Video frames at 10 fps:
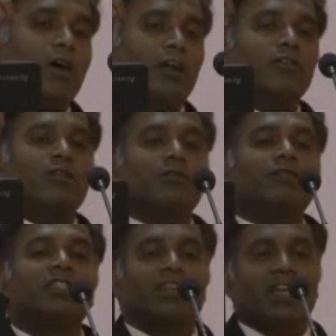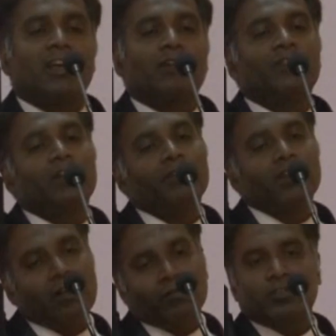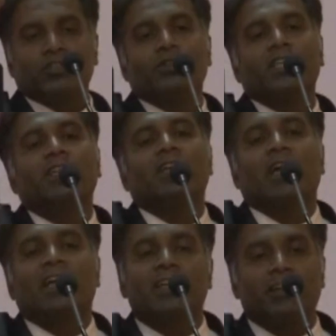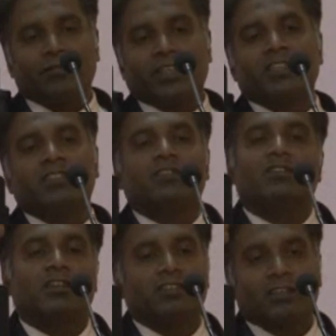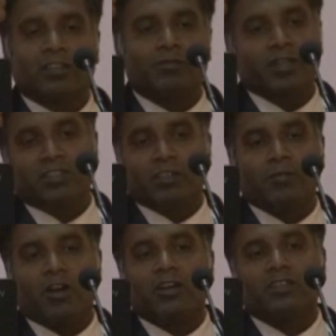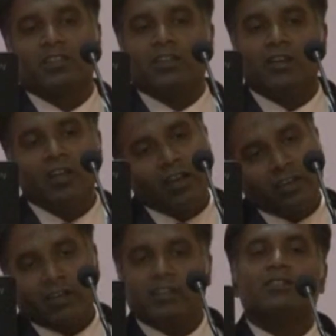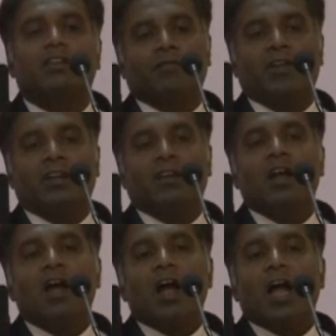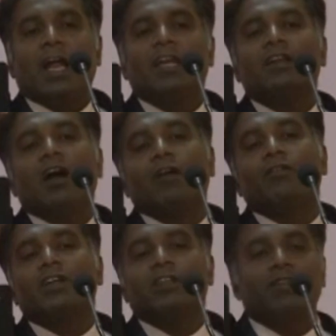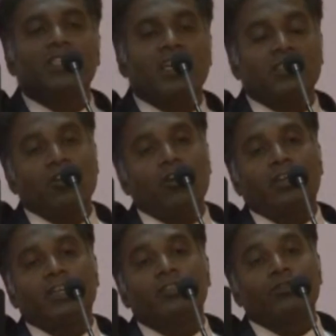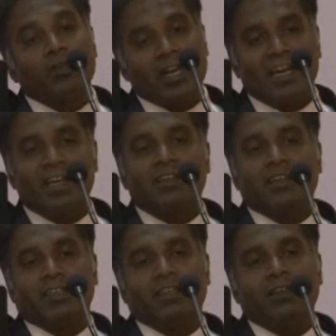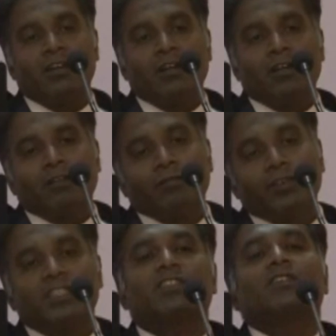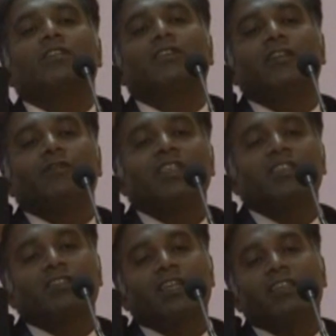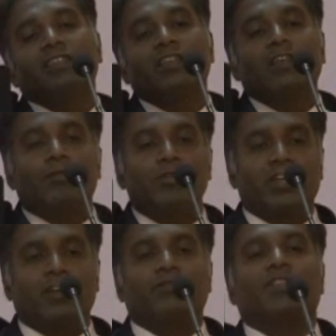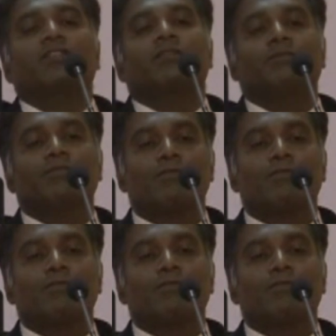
you know, with that kind of network, of course, you need an identification, that is nothing but SIM card is there, that is required. And our device has got its own identity, which the devices can easily communicate with.